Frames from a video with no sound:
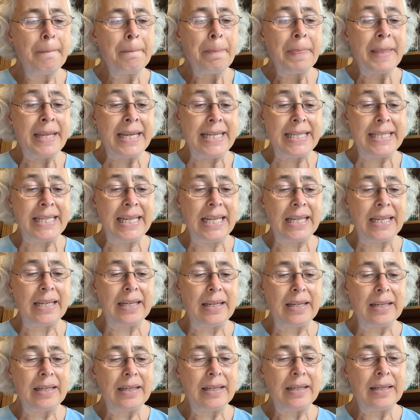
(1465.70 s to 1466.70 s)
He did,
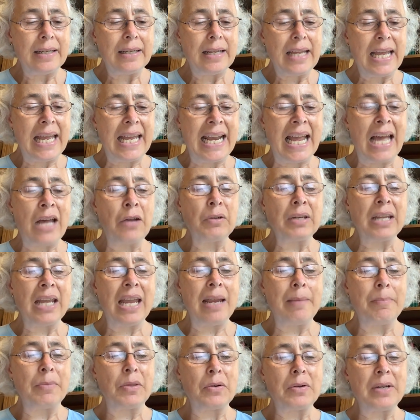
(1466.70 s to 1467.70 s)
and out
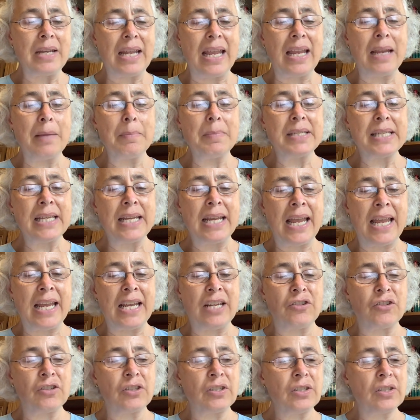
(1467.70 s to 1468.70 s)
came their names and
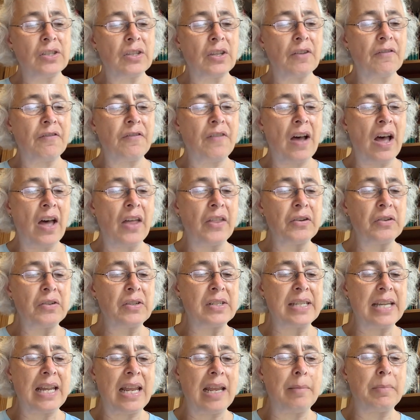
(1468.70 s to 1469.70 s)
ages, their father's
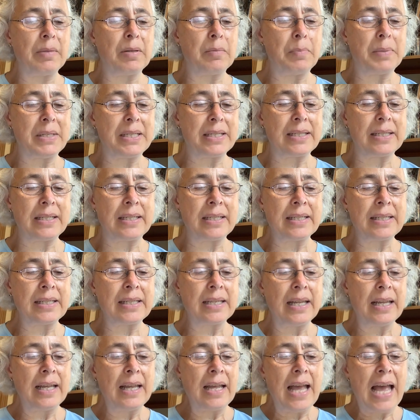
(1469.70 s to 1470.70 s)
name and business,
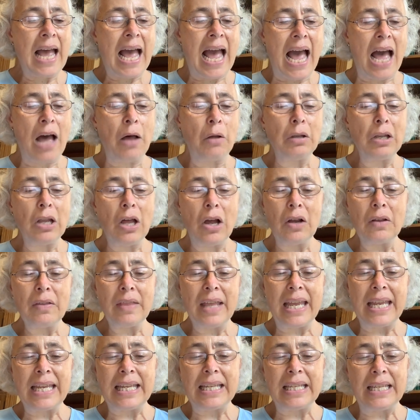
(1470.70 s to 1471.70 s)
how long
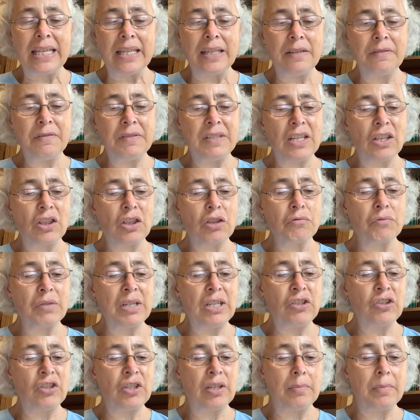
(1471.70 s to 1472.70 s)
they had lived at Three
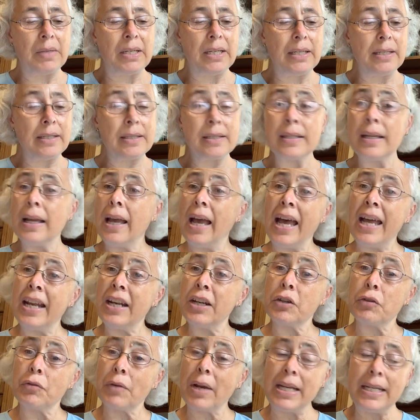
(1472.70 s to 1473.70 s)
Chimneys, and
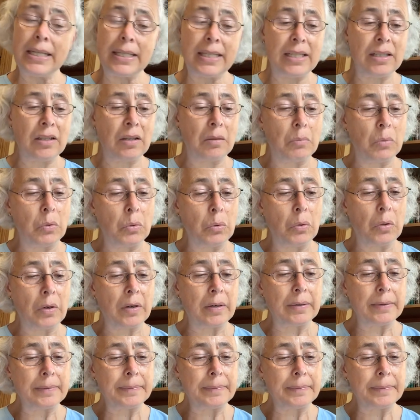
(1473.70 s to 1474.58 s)
a great deal more.